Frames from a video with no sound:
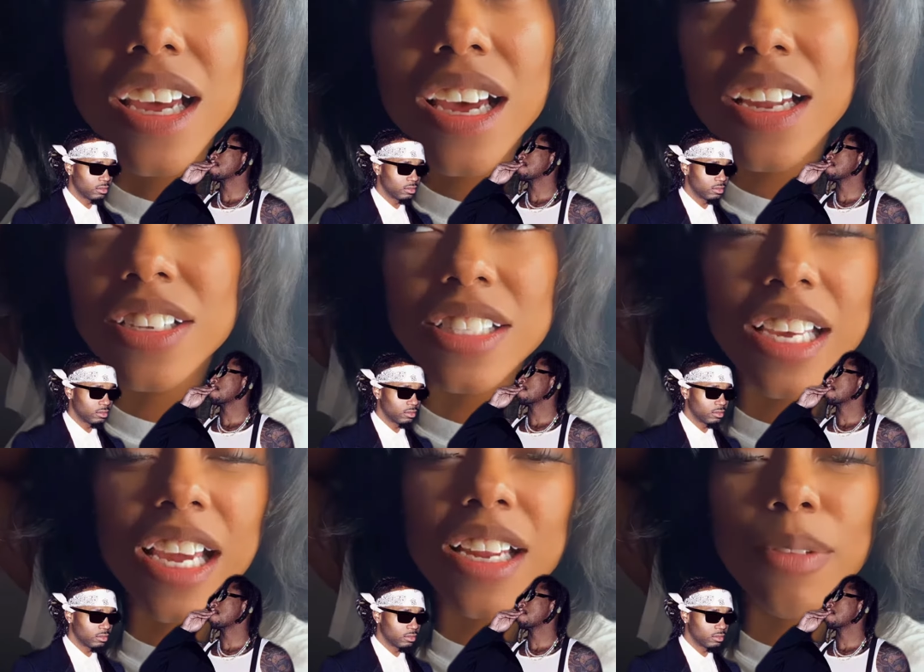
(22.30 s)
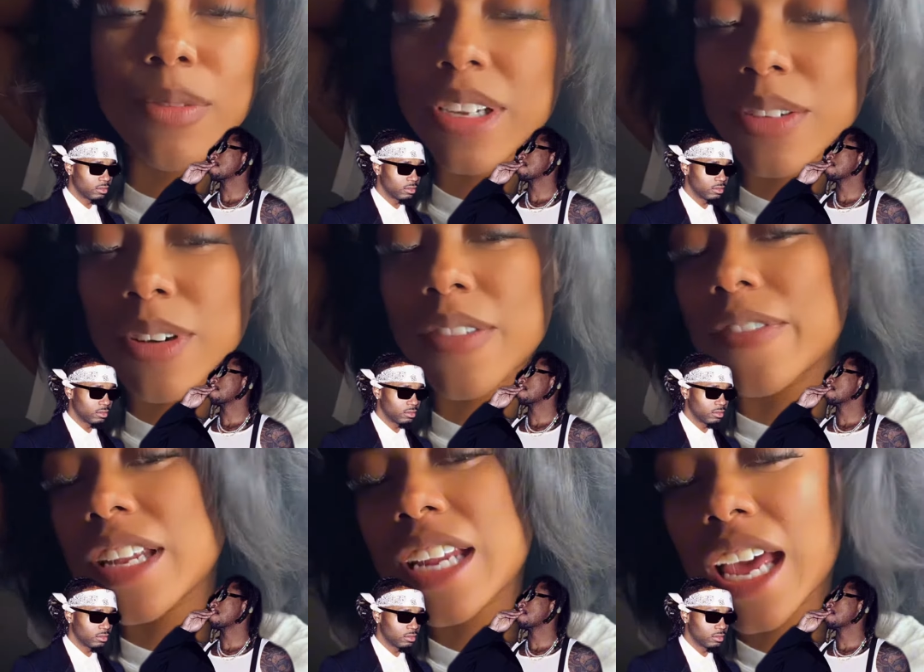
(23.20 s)
understand that we really weren't
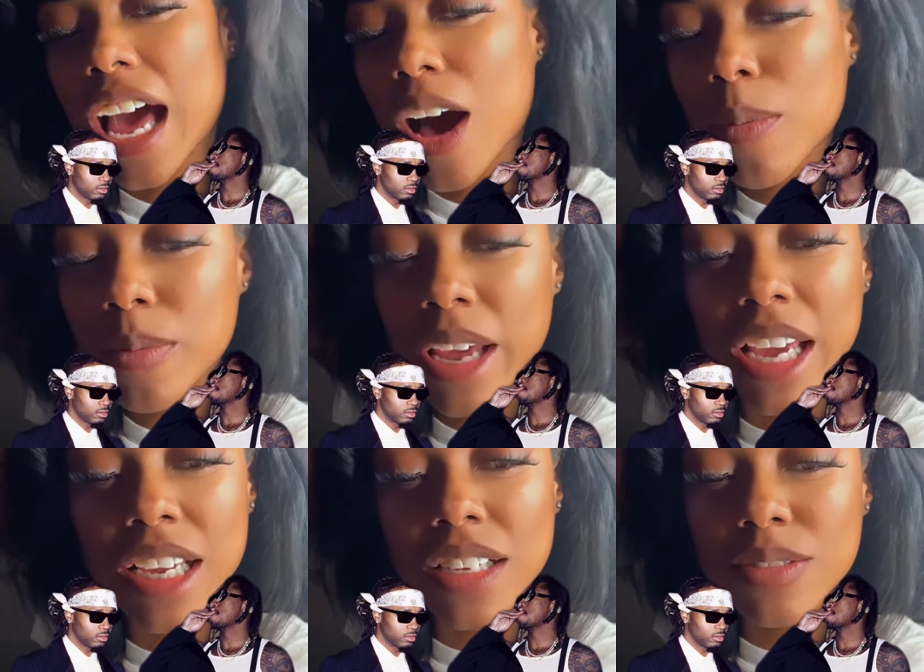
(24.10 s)
feeling that album that he